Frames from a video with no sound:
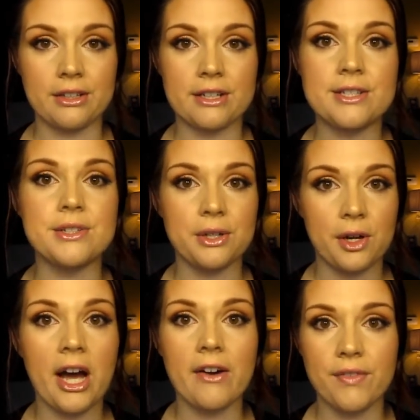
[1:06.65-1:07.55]
I still
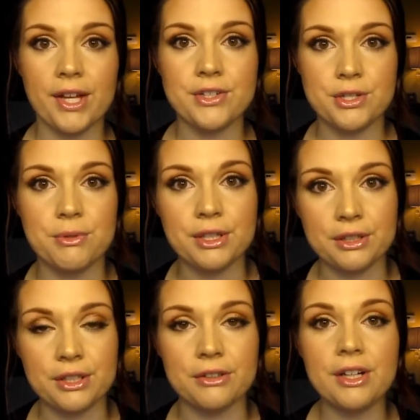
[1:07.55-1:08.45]
have that dewy
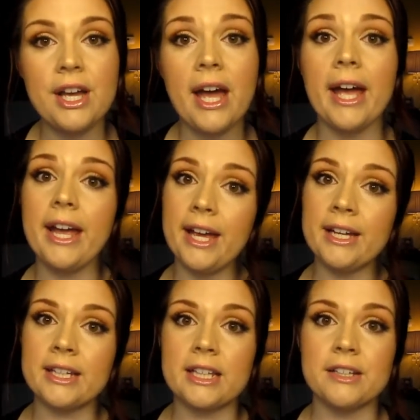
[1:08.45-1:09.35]
glow,
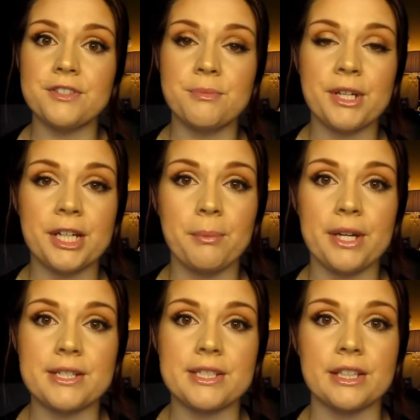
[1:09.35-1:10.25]
and it leaves your makeup
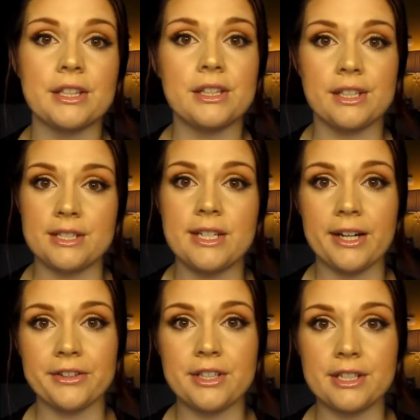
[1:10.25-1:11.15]
lasting the
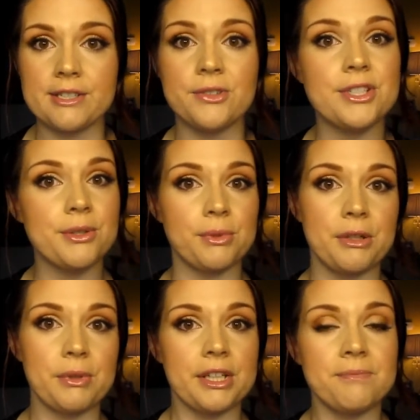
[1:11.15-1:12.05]
entire day, so it's a
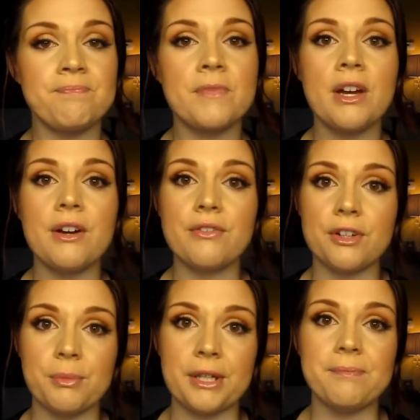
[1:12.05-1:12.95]
win-win
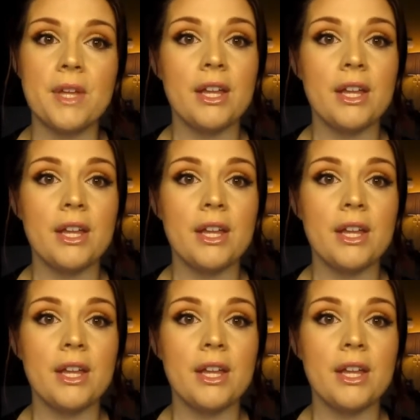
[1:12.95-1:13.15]
for me.